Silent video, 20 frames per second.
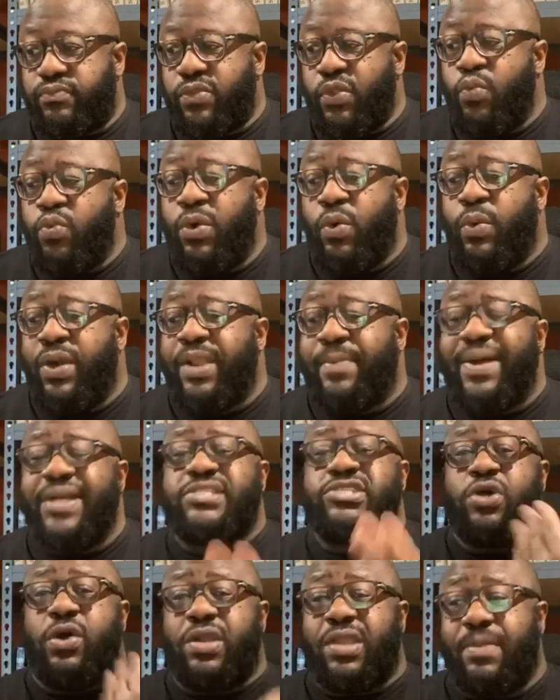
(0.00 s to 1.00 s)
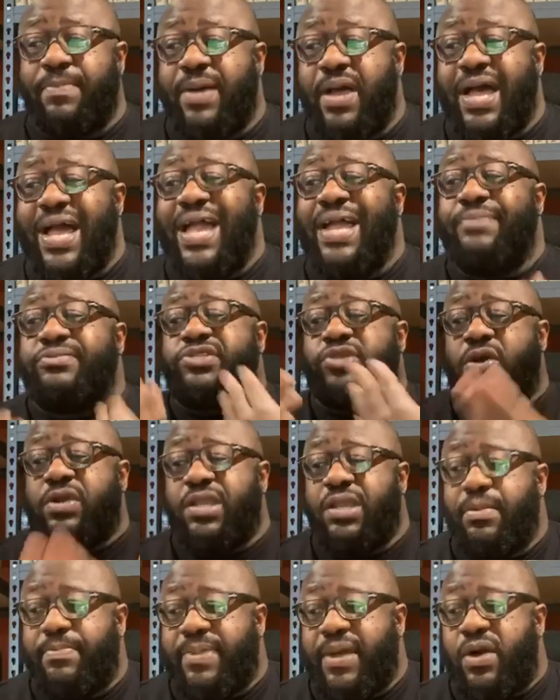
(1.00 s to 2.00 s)
What am I talking about? I am
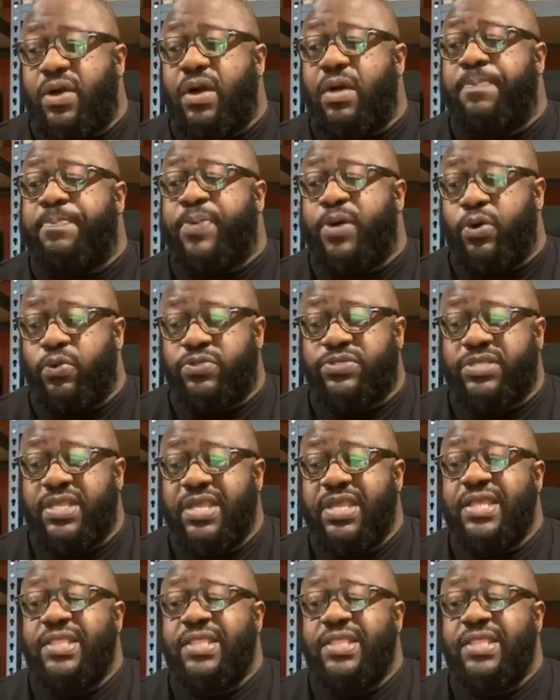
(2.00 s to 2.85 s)
talking about a post